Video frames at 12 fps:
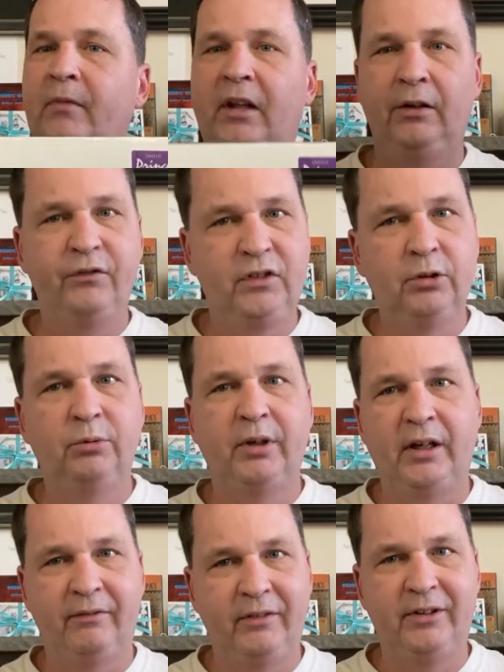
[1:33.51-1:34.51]
If you
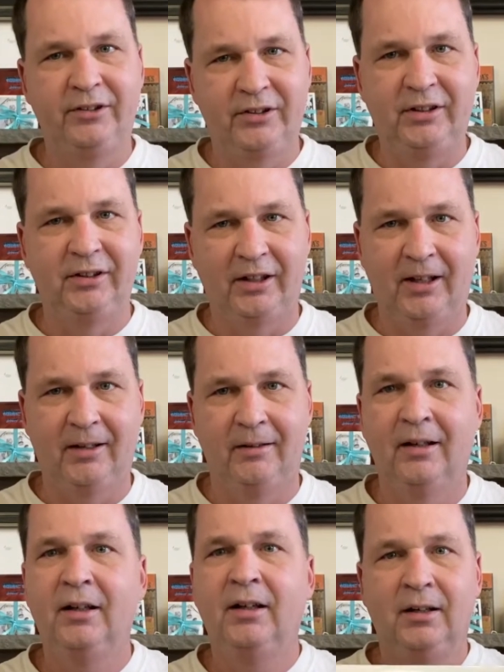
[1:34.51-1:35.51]
haven't seen that,
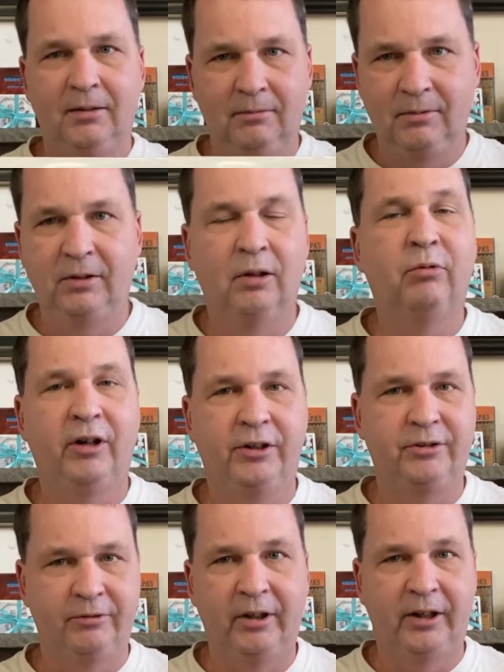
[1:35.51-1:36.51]
go
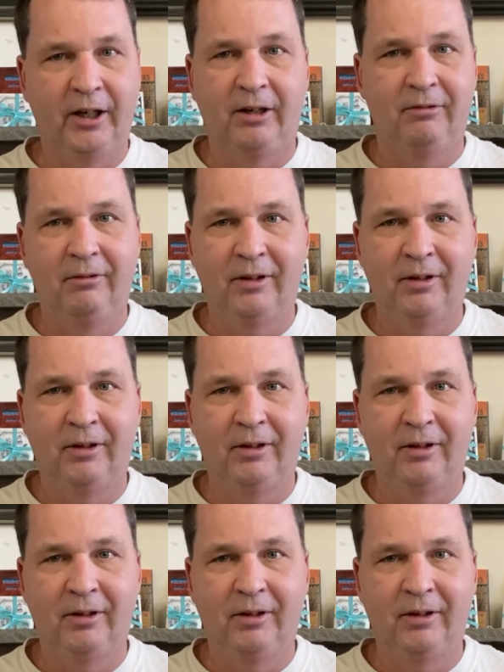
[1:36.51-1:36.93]
watch it right now.